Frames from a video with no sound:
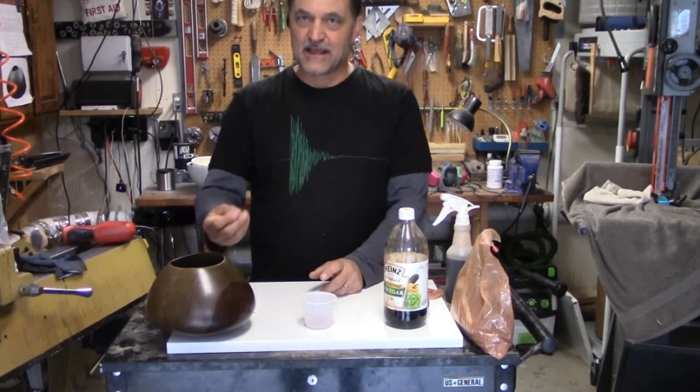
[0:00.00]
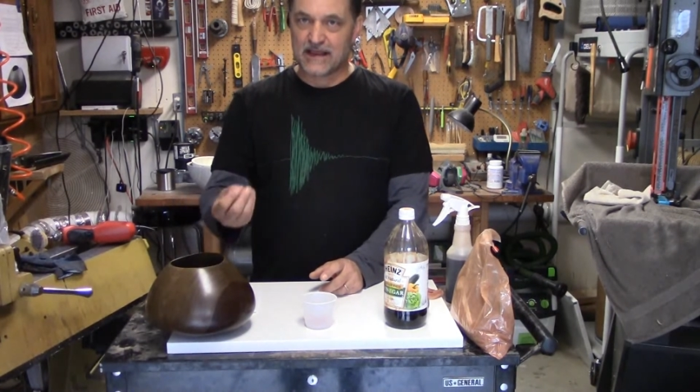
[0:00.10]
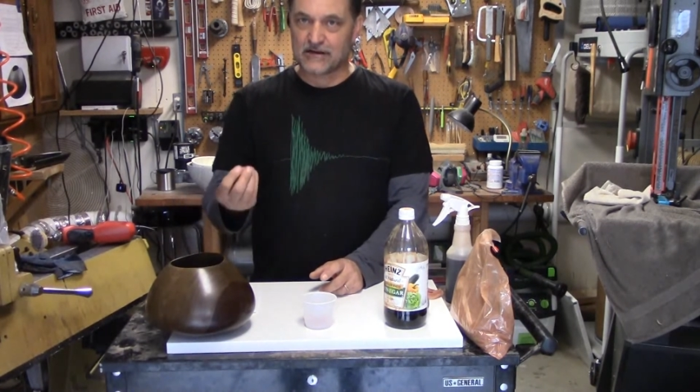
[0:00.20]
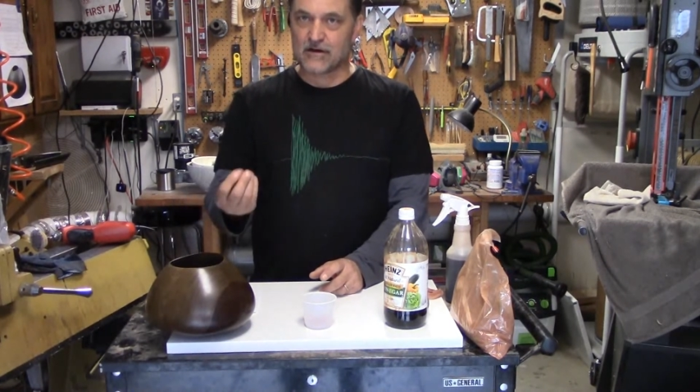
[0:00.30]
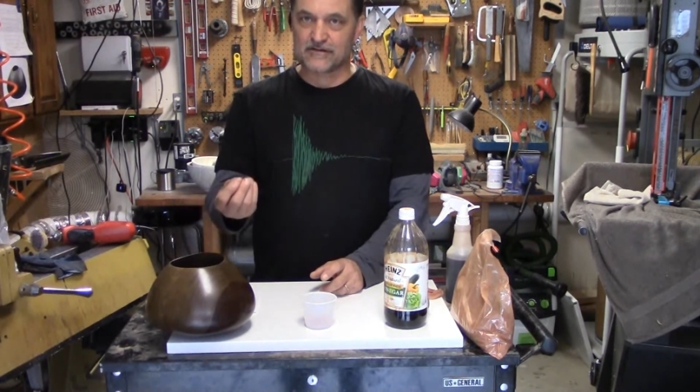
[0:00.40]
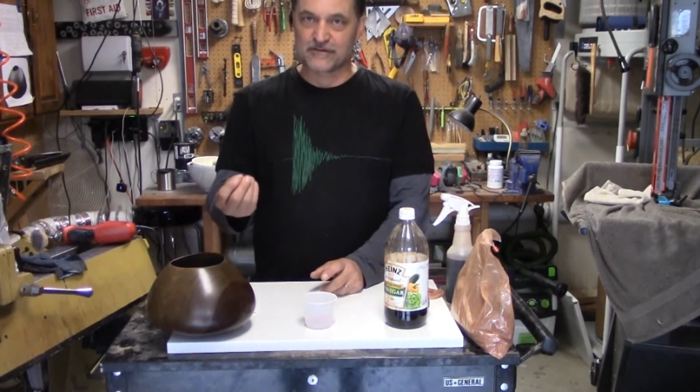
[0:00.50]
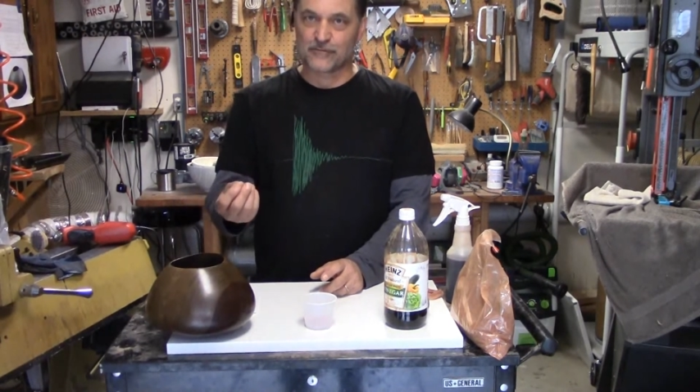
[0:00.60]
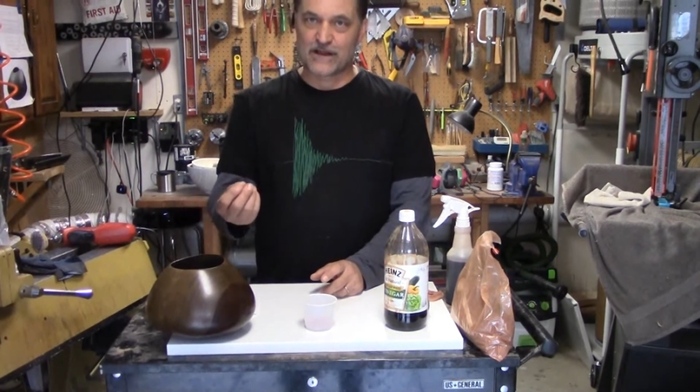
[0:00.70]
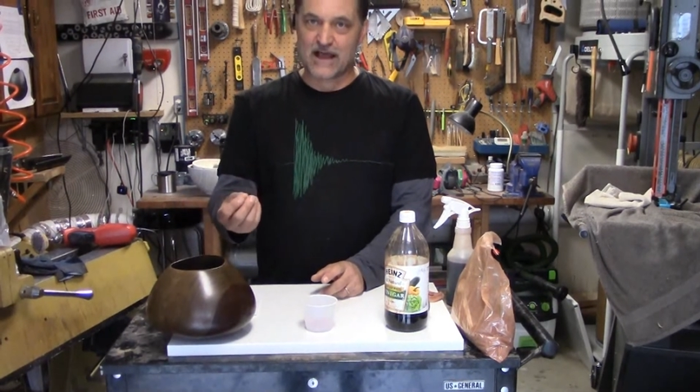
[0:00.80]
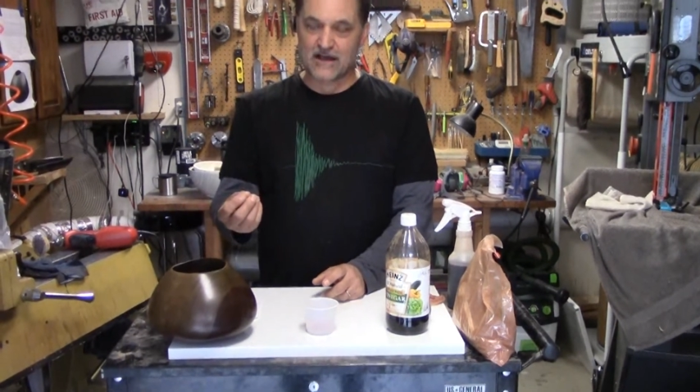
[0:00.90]
and cause
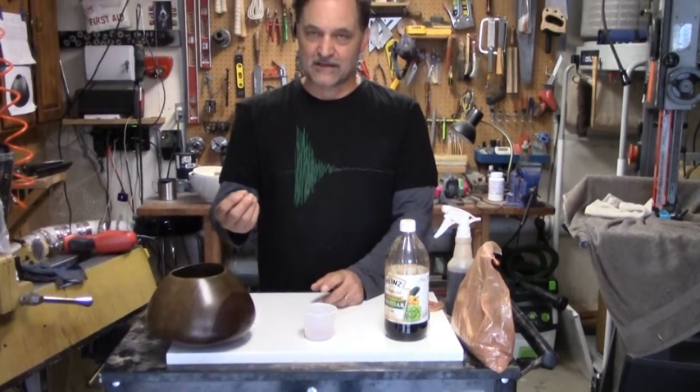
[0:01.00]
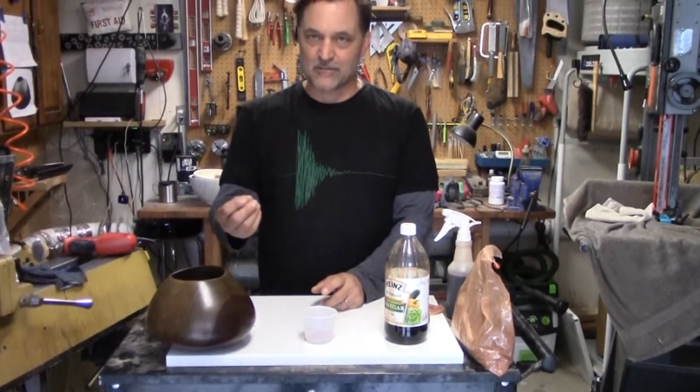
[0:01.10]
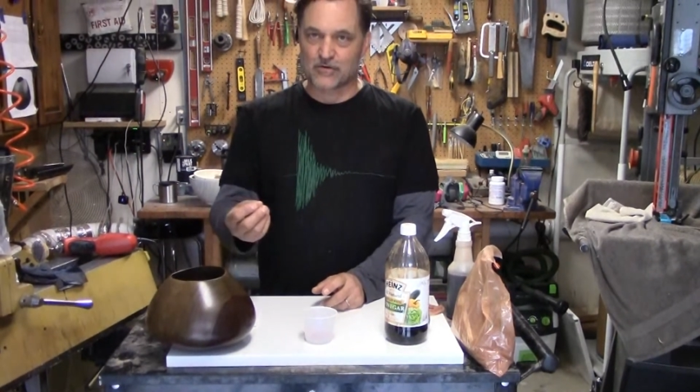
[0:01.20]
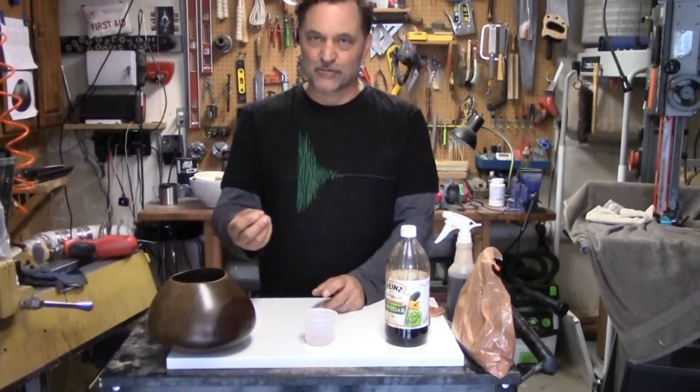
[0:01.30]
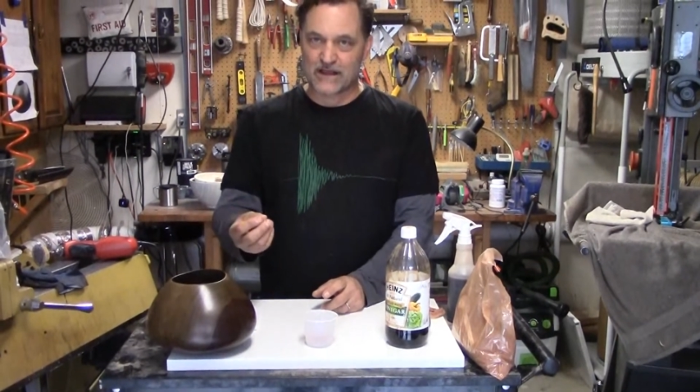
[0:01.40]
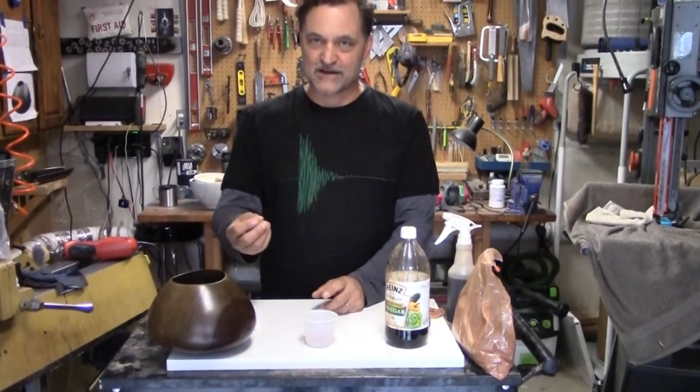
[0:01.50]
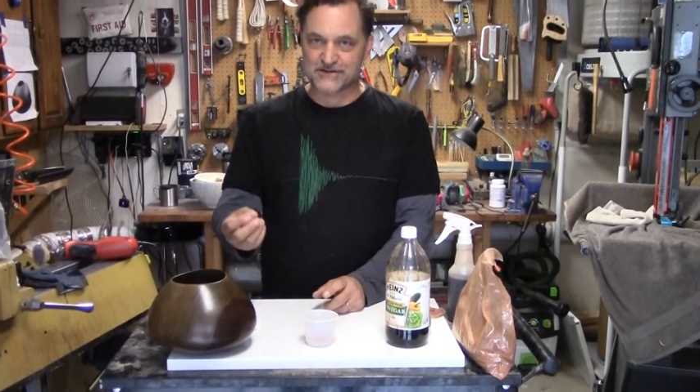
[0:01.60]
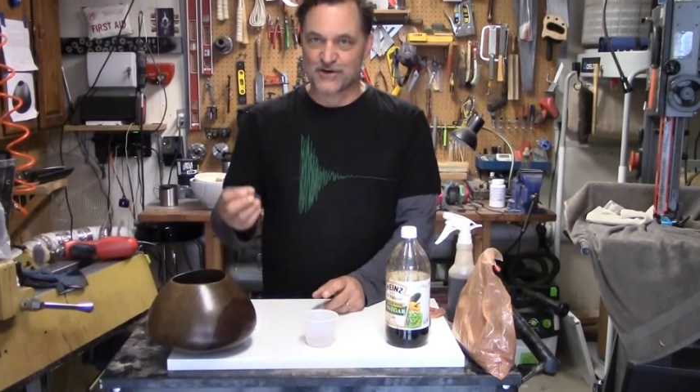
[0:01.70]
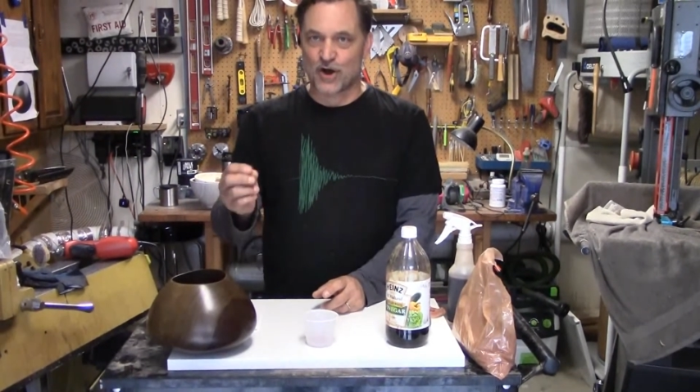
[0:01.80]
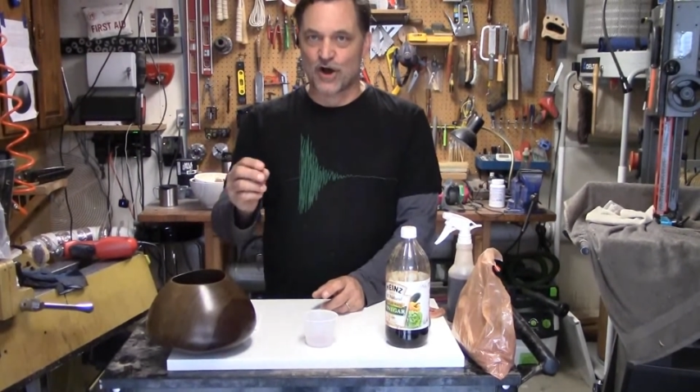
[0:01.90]
a chemical
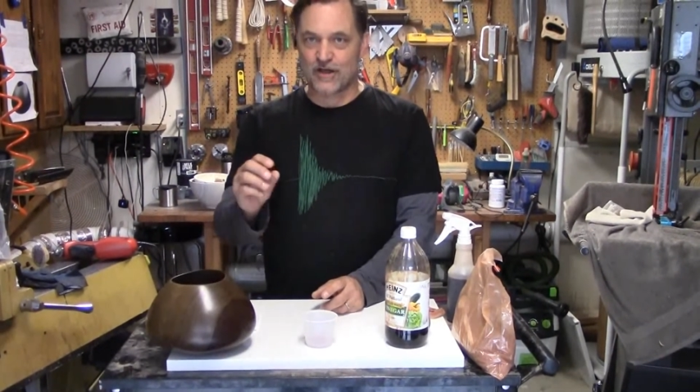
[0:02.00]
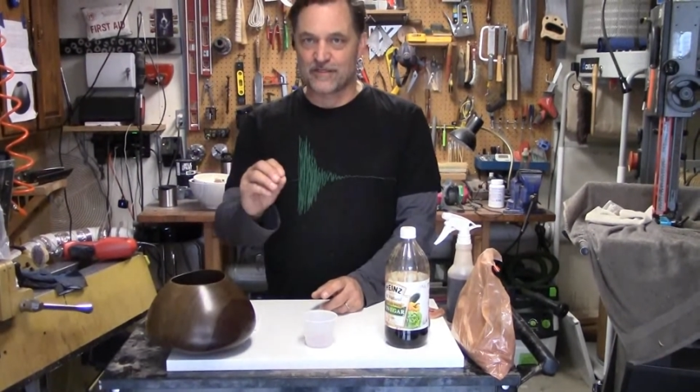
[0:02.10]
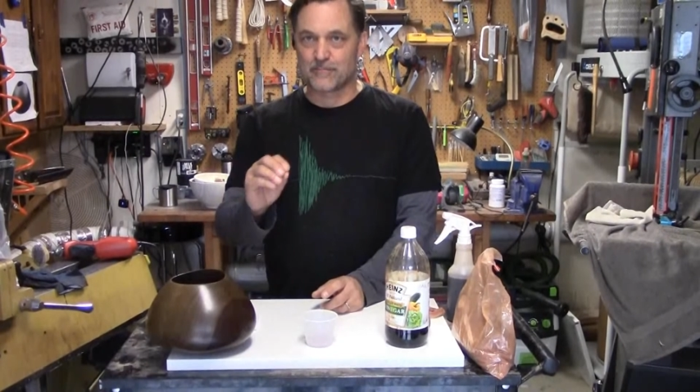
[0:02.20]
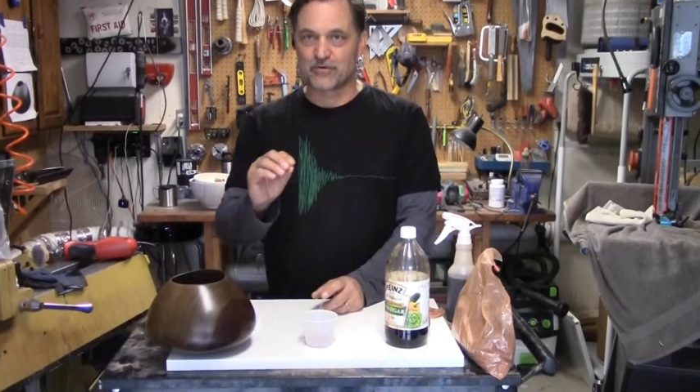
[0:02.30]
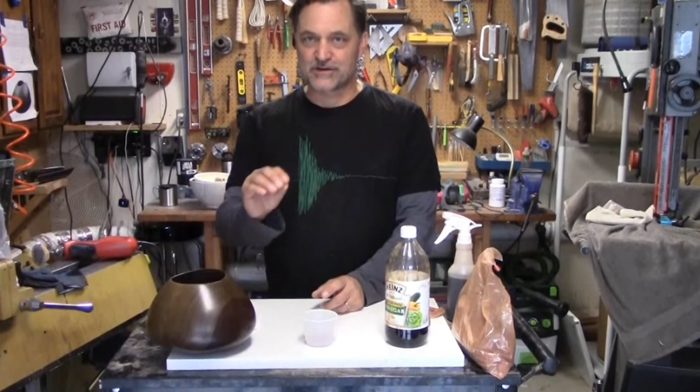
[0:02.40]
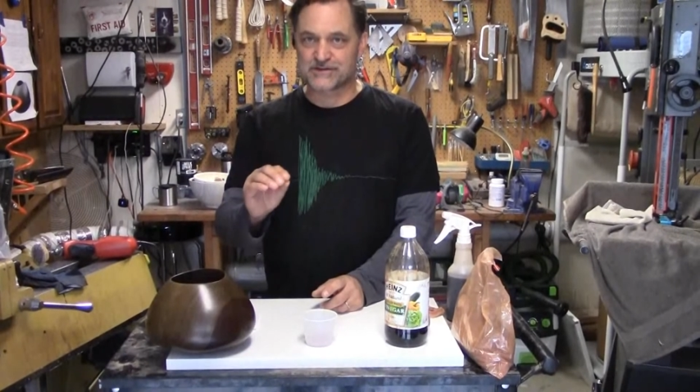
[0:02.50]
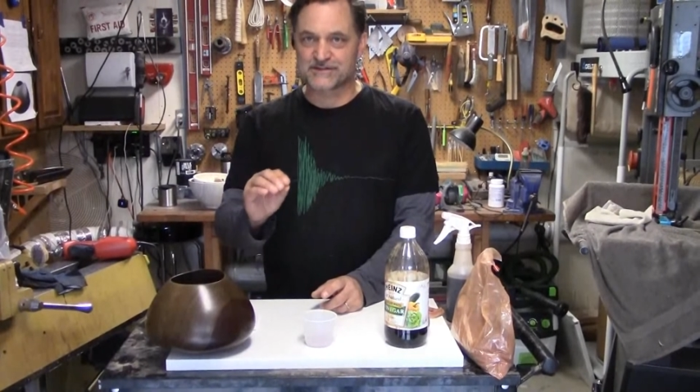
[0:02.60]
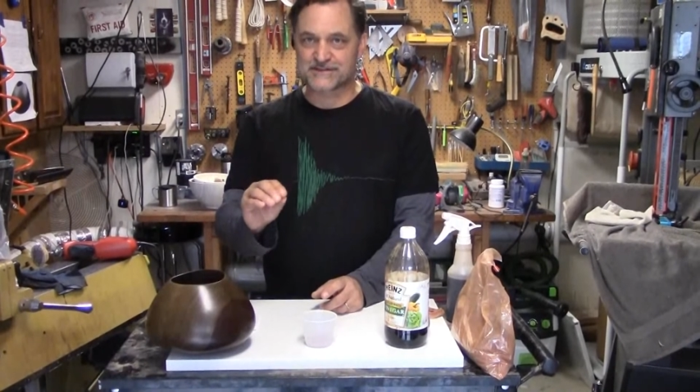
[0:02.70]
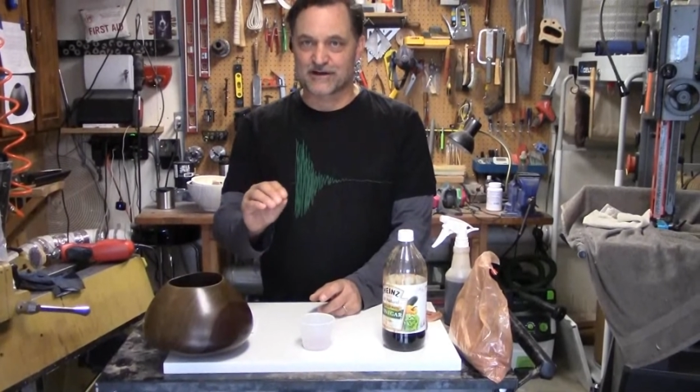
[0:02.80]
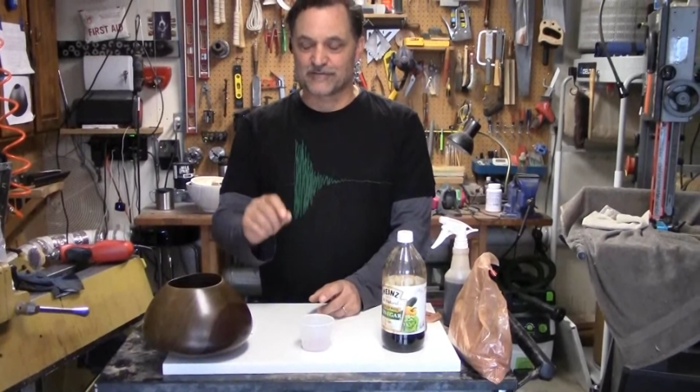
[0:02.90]
reaction on the brush
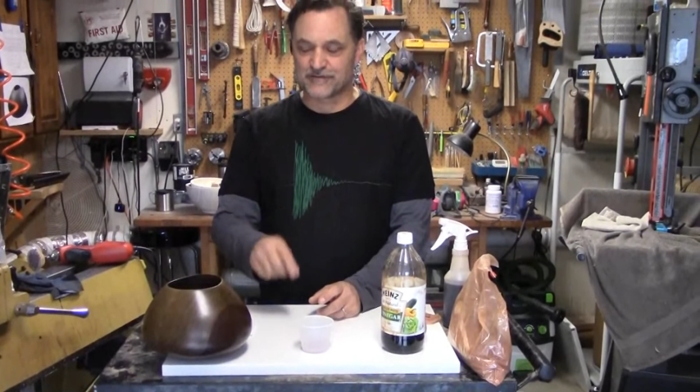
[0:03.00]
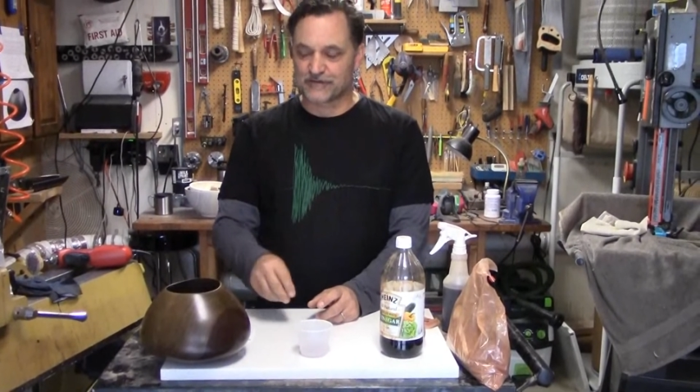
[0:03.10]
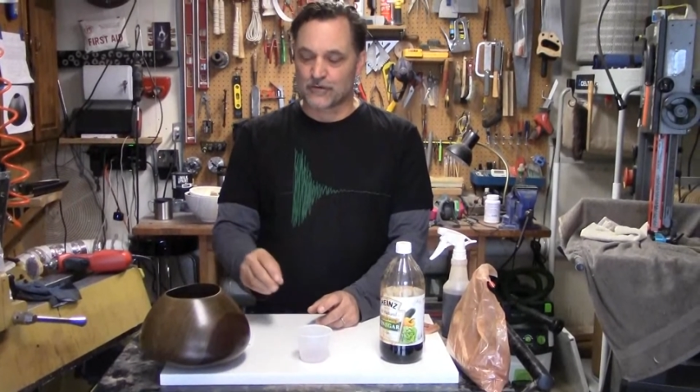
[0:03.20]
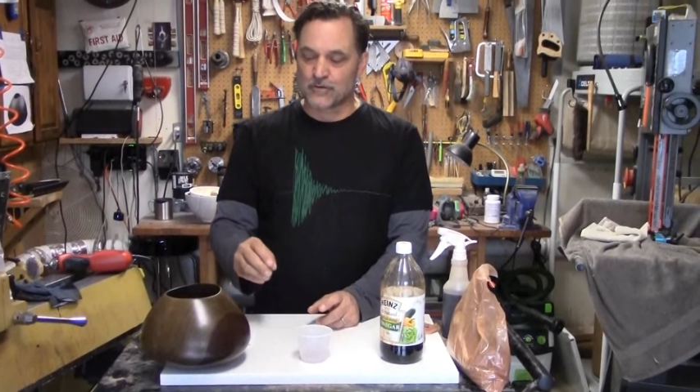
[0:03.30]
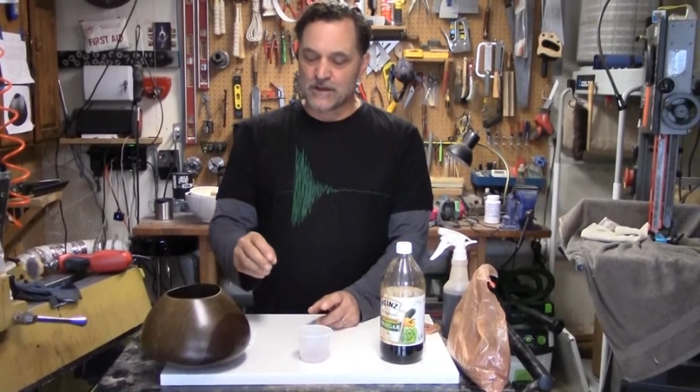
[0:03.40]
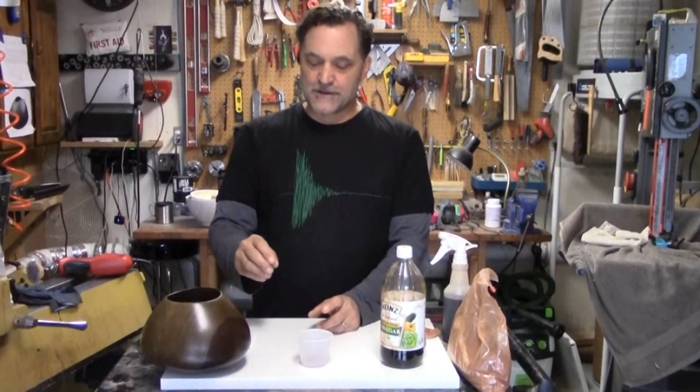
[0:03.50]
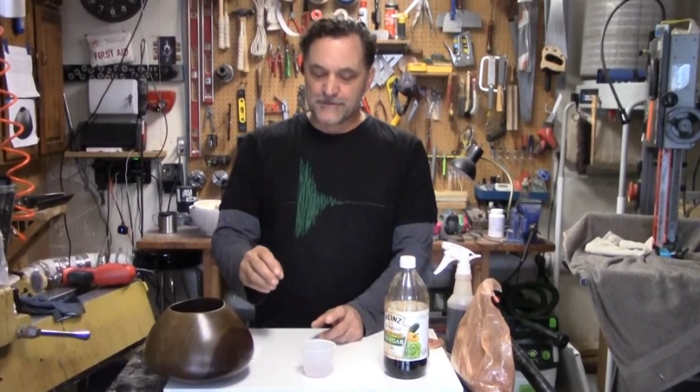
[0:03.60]
itself. So